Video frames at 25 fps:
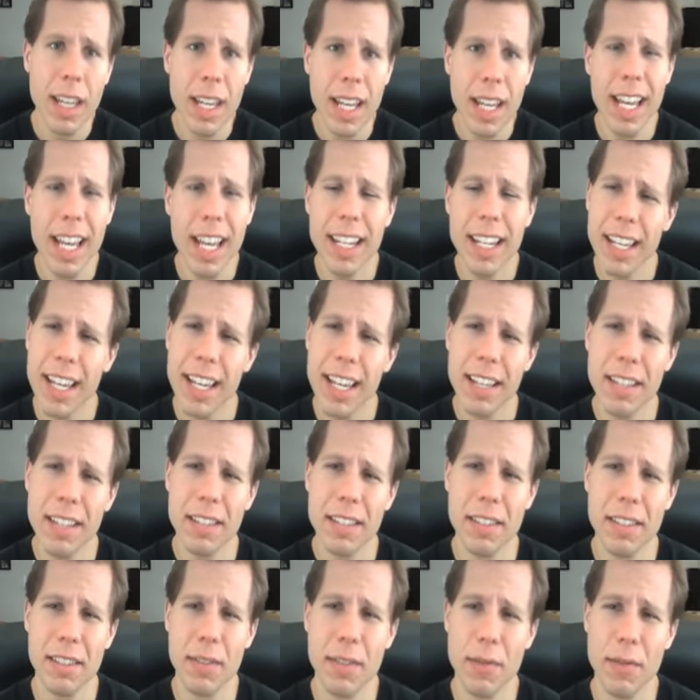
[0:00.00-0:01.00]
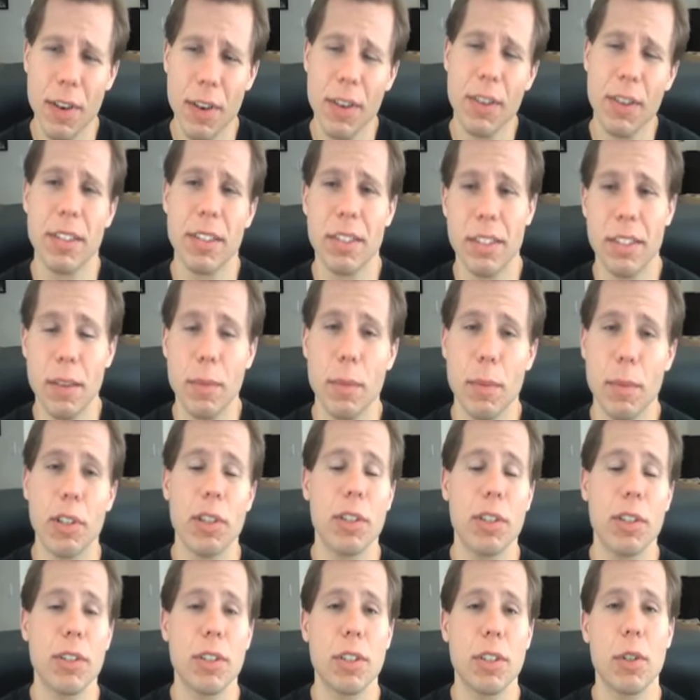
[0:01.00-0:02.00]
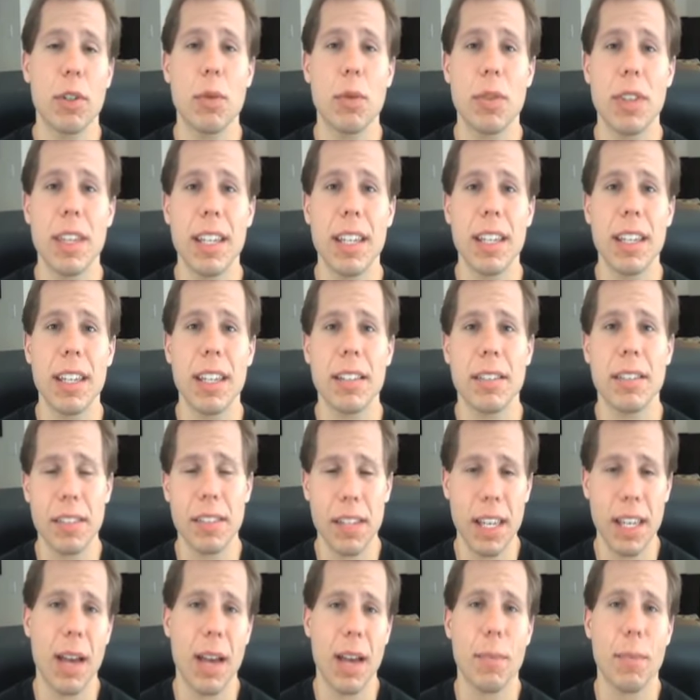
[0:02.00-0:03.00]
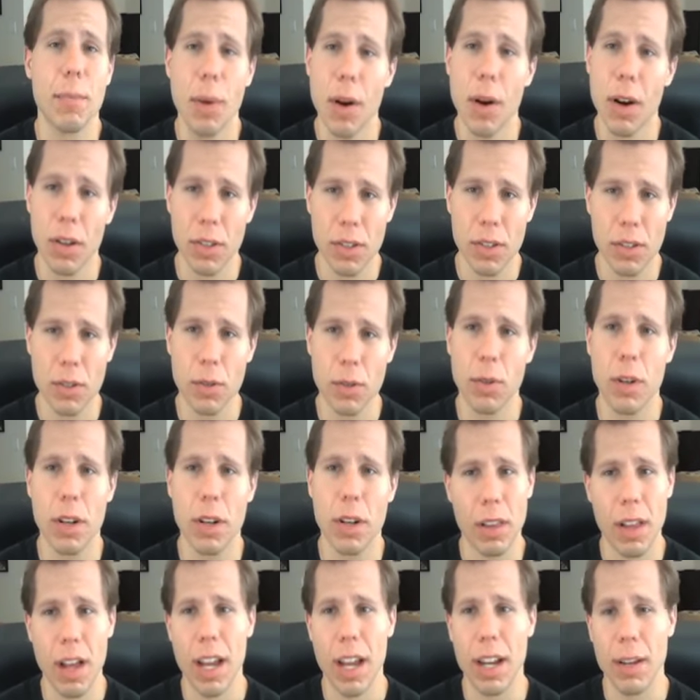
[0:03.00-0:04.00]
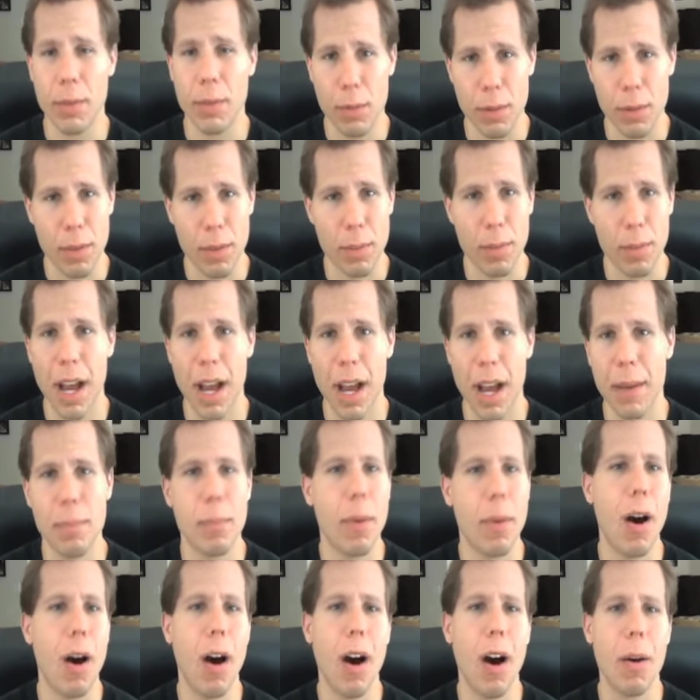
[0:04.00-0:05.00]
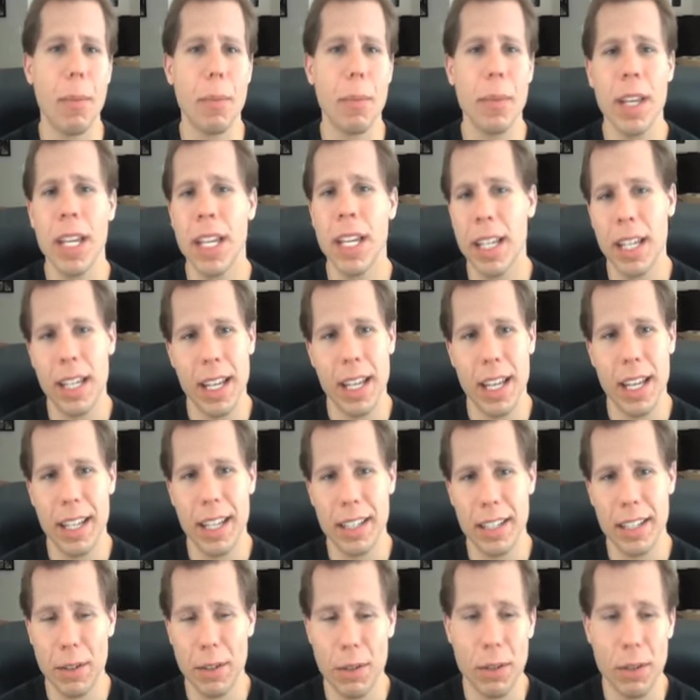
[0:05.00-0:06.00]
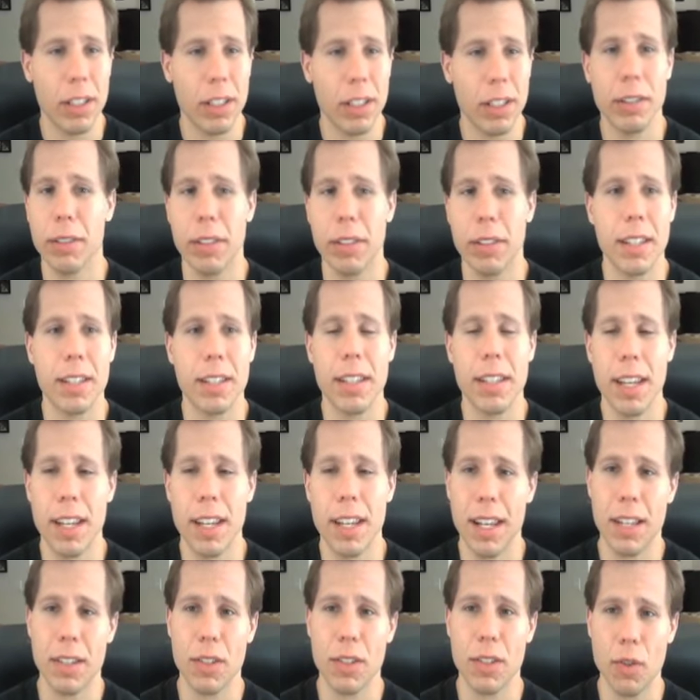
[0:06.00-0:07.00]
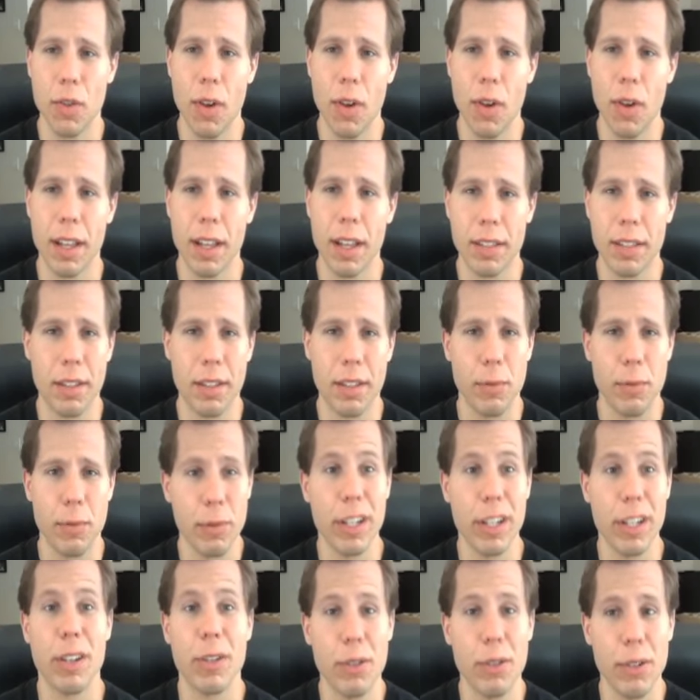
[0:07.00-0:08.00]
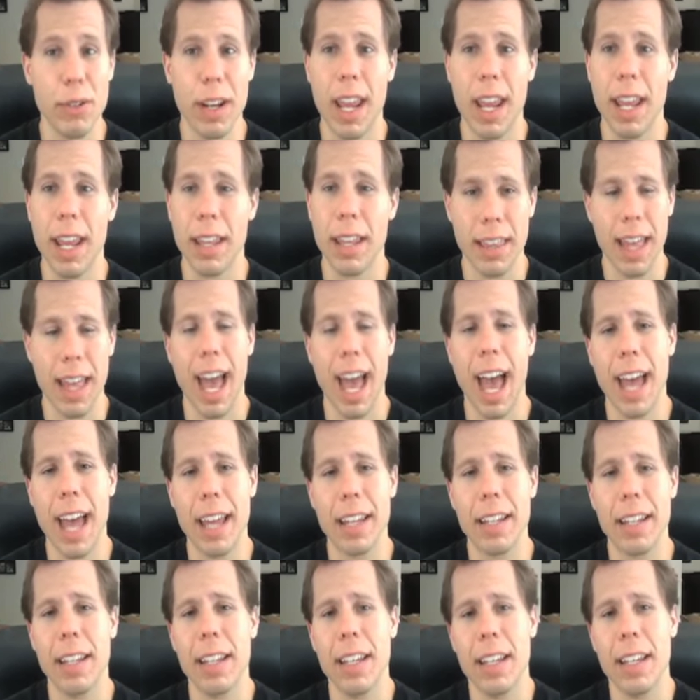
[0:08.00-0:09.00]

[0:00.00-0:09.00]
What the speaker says: it is very similar to the CM Punk storyline with the pipe bomb. And, you know, clearly TNA's trying to recreate that.